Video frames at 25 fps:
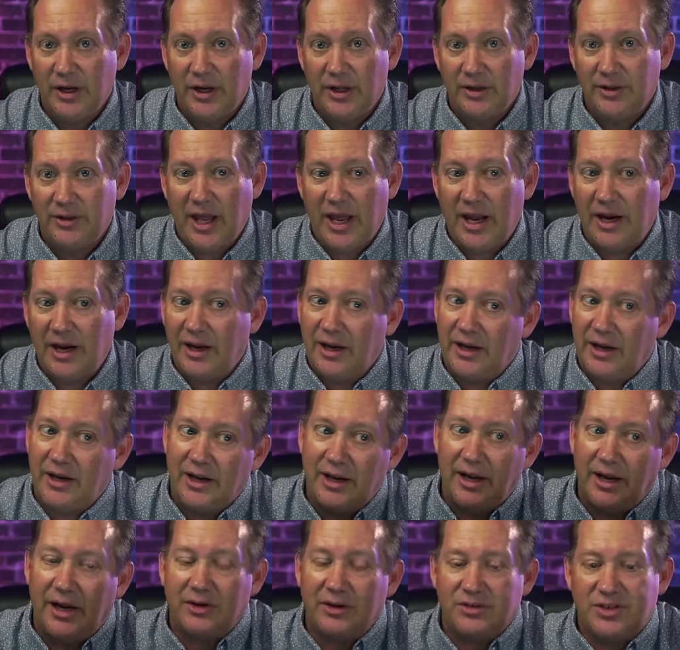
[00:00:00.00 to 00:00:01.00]
then,
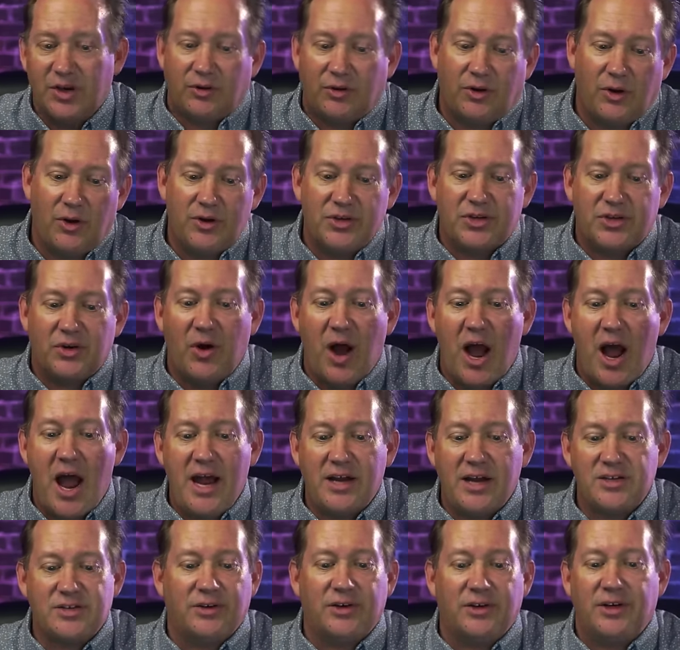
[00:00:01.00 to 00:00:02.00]
yeah, so close your
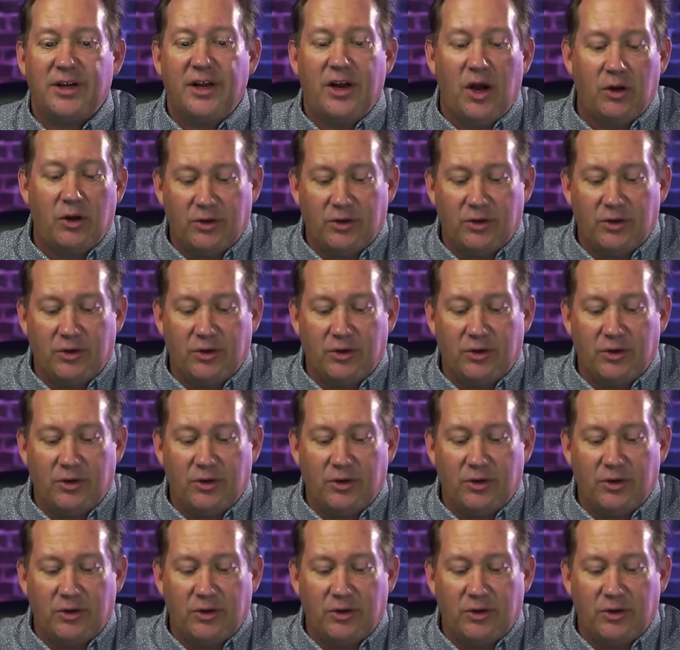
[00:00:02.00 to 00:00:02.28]
eyes or, you know,